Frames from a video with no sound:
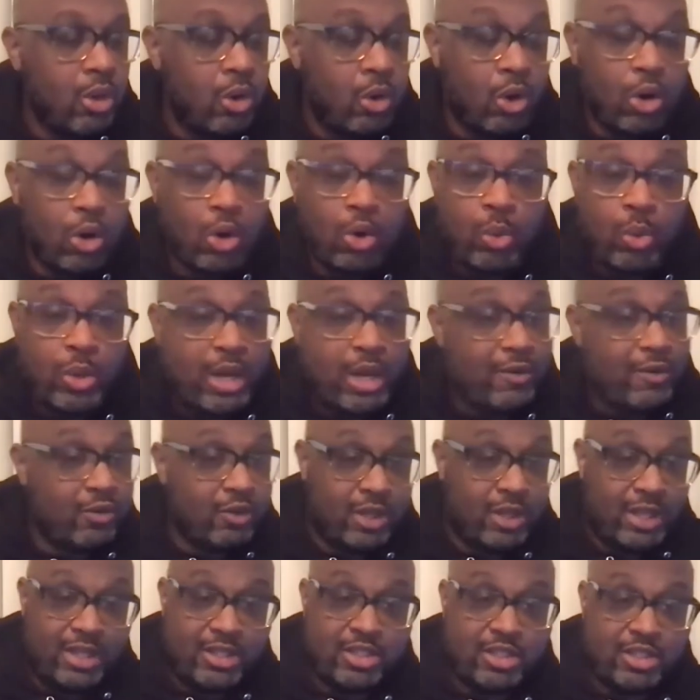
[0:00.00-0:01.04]
or whatever
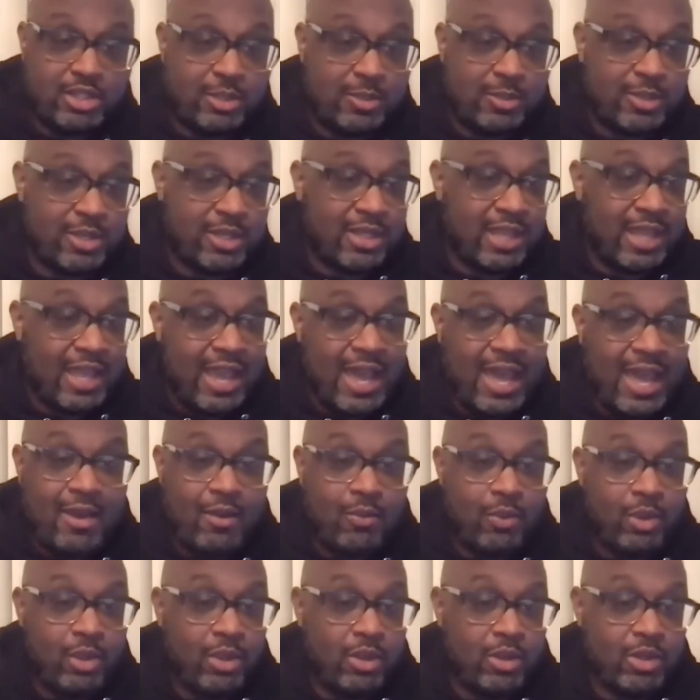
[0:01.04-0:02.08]
relationships that they have,
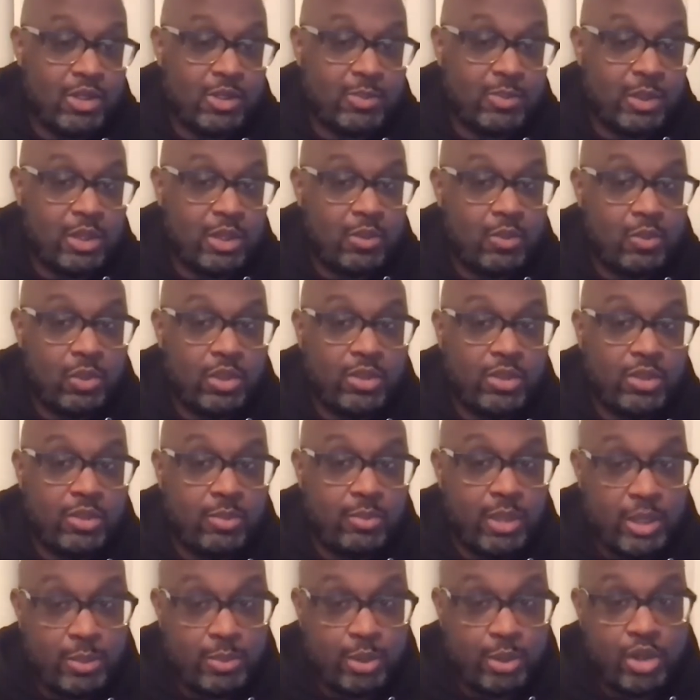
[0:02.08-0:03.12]
whether it's been with
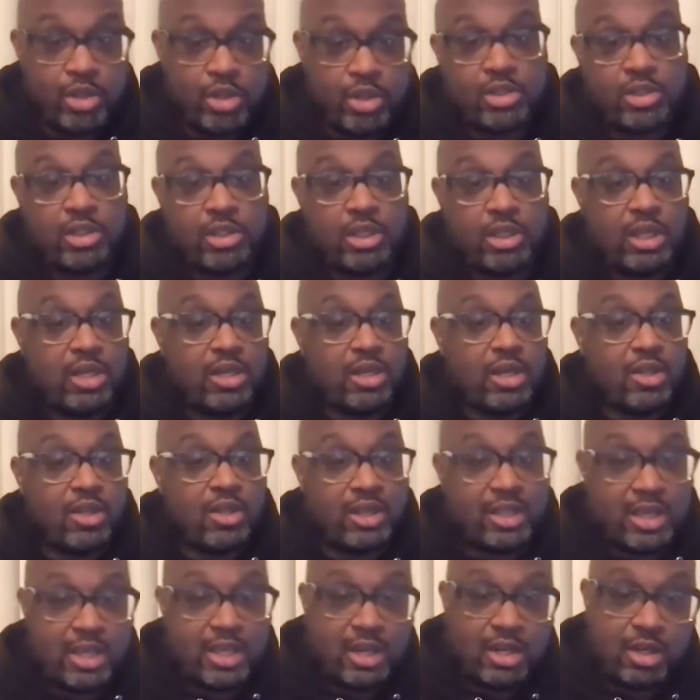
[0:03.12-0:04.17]
me personally, another
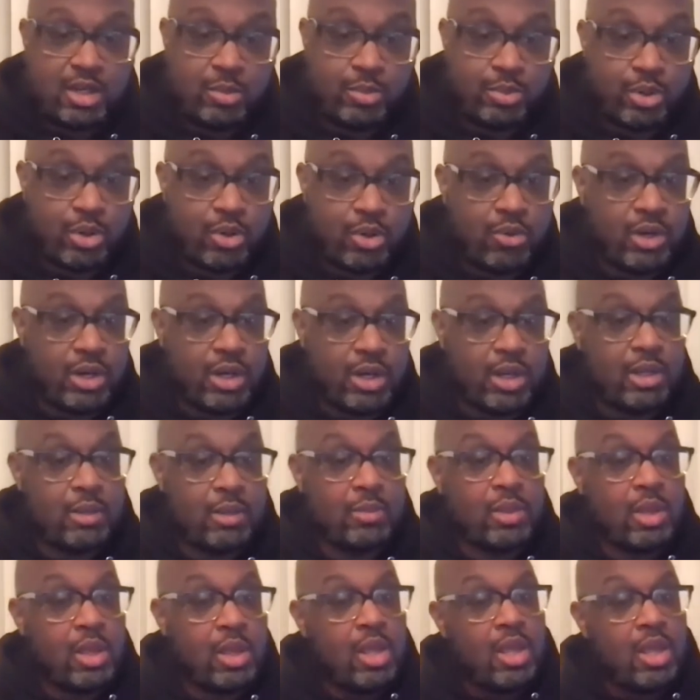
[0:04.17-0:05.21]
kid in a
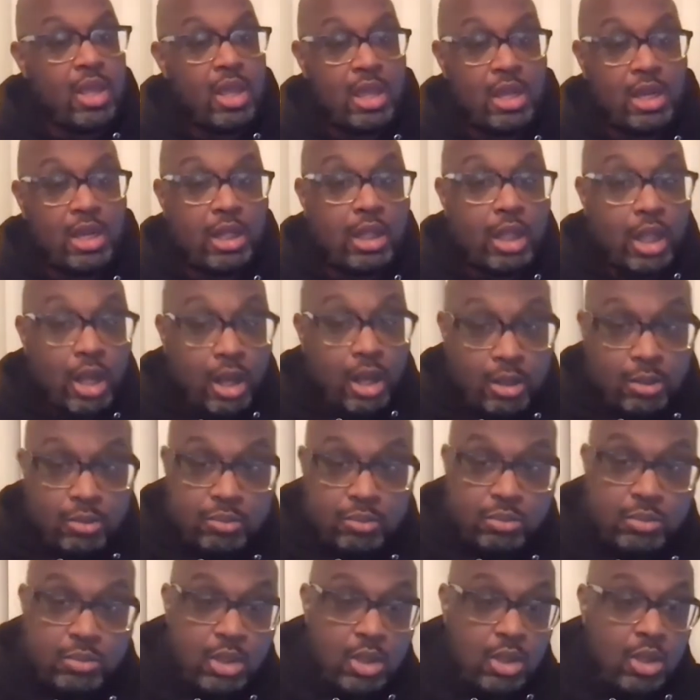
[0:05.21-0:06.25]
program, an
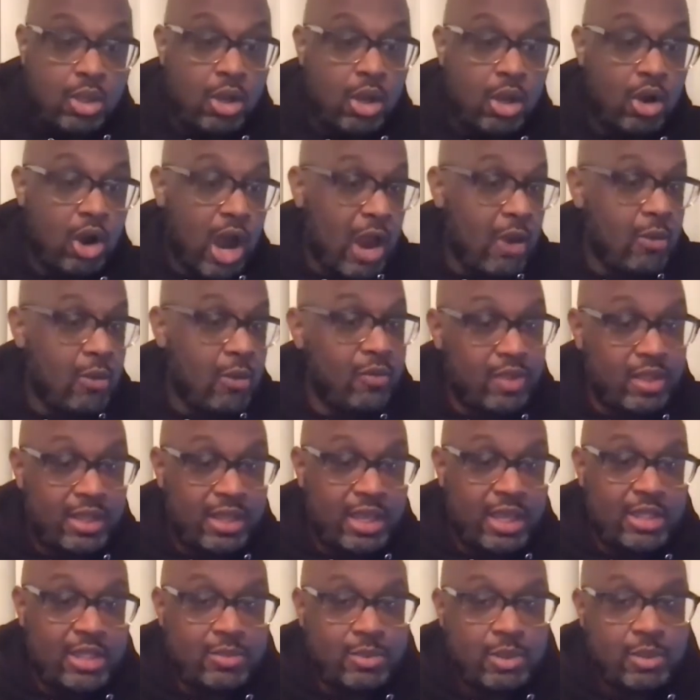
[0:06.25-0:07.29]
alum, or however the
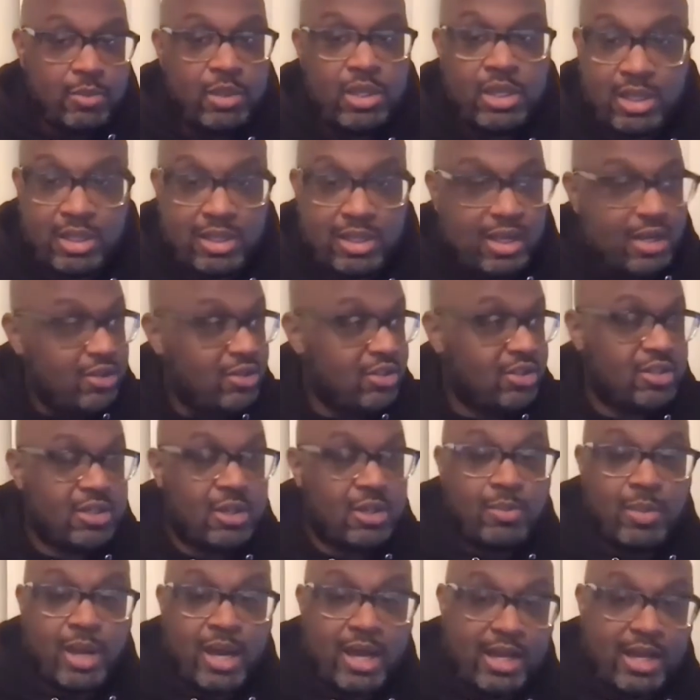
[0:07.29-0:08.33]
case may be, that there's
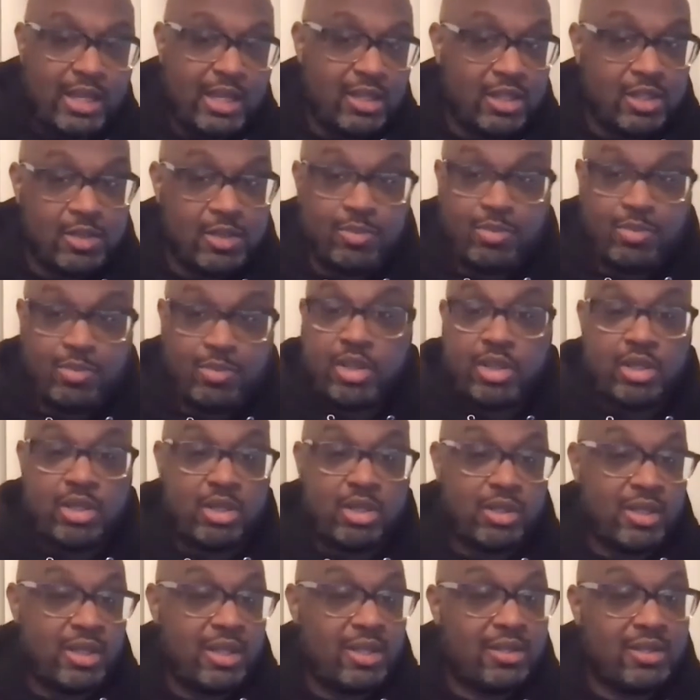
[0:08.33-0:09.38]
somebody in this
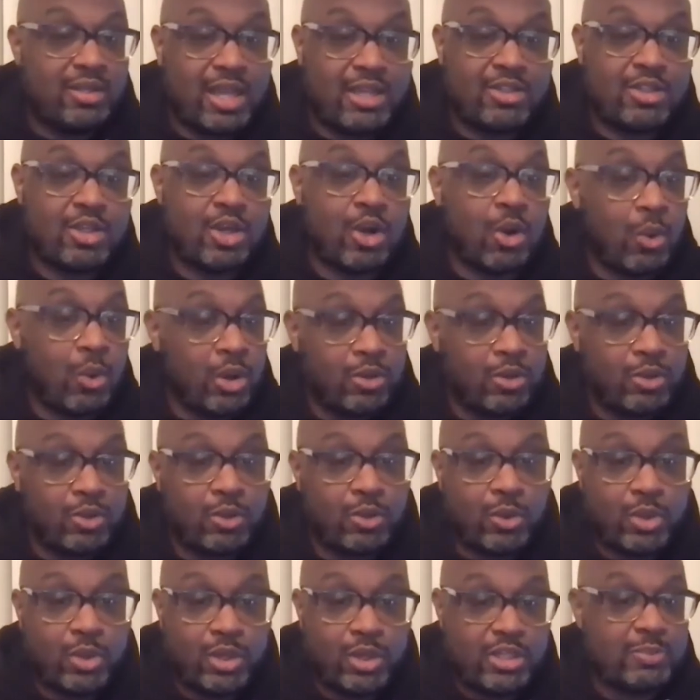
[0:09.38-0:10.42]
brotherhood that that's going
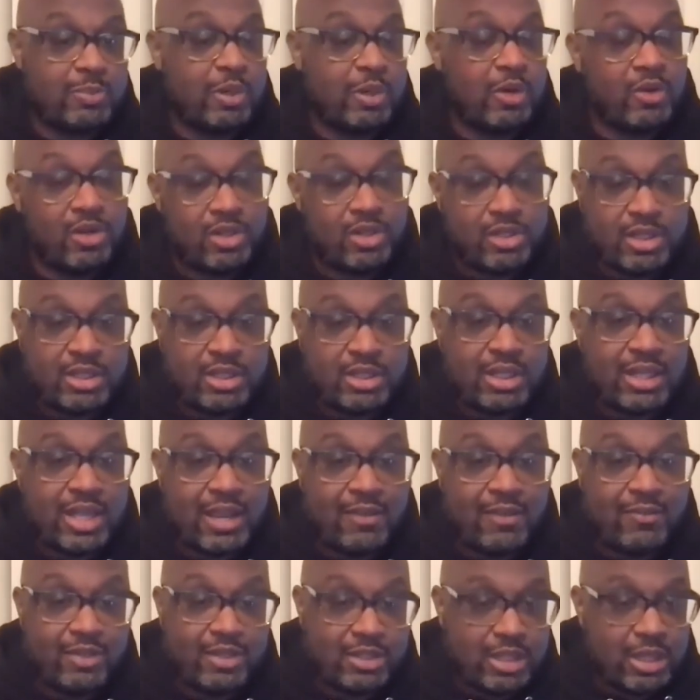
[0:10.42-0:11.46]
through and experiencing the
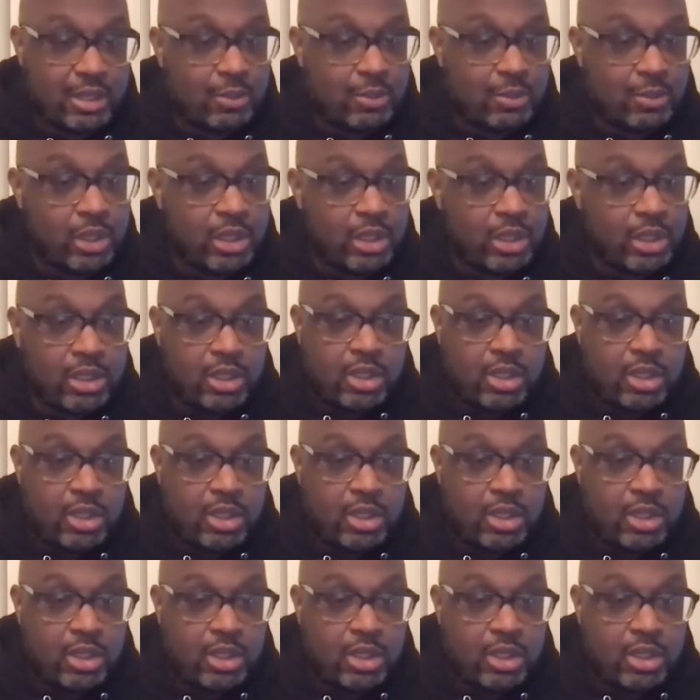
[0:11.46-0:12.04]
life the same way,